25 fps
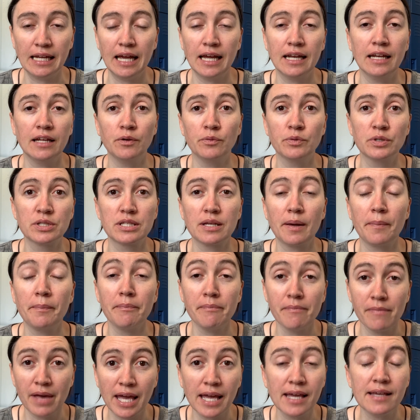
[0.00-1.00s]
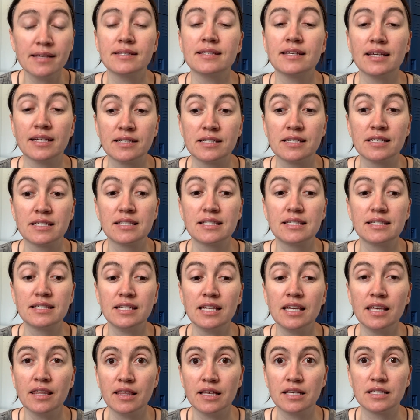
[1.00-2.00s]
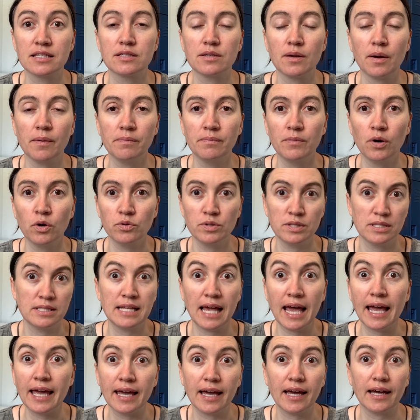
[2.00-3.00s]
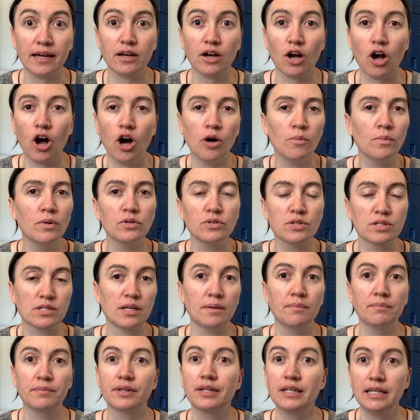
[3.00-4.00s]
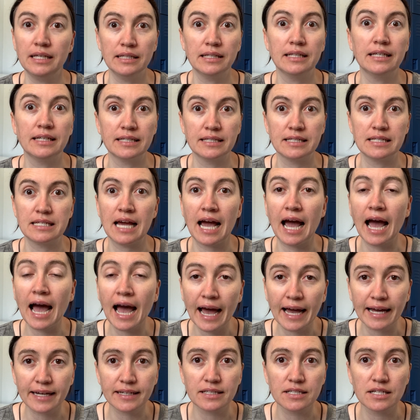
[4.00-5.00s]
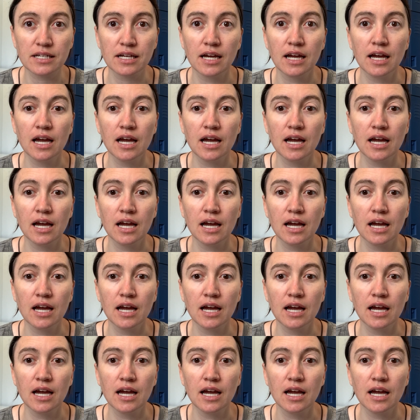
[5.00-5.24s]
And it was amazing to see this mosaic almost completely intact